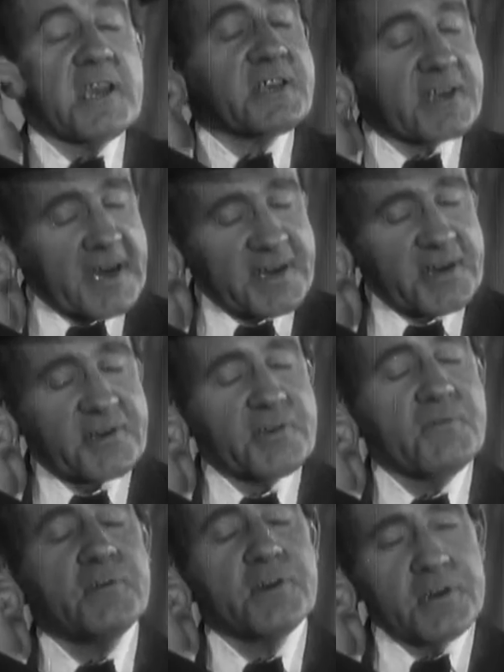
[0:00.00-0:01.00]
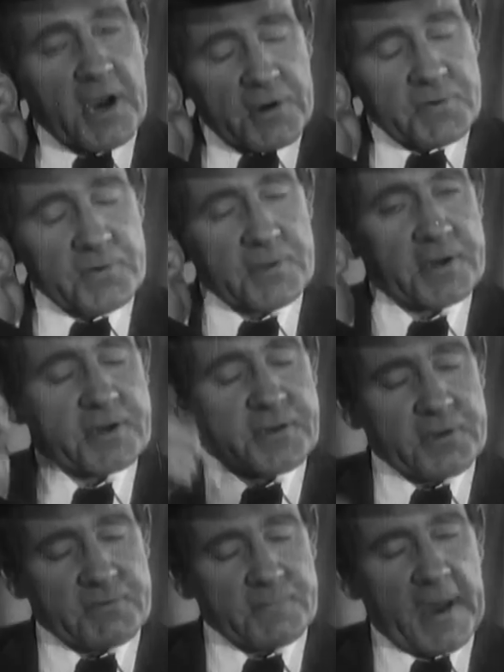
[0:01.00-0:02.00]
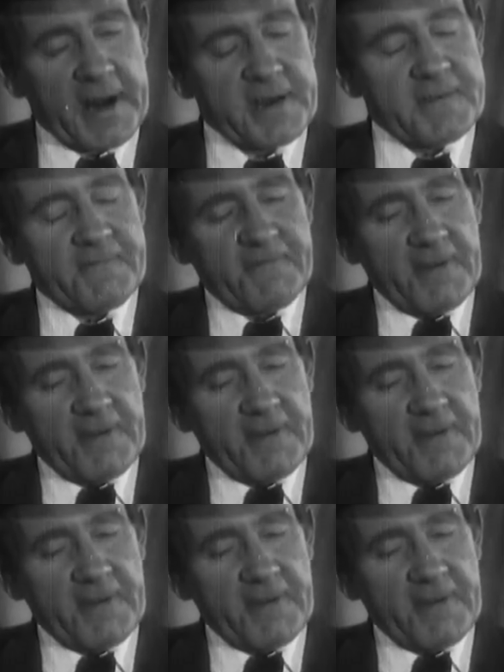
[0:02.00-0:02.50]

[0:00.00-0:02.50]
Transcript: He said, "Did you know that you'd married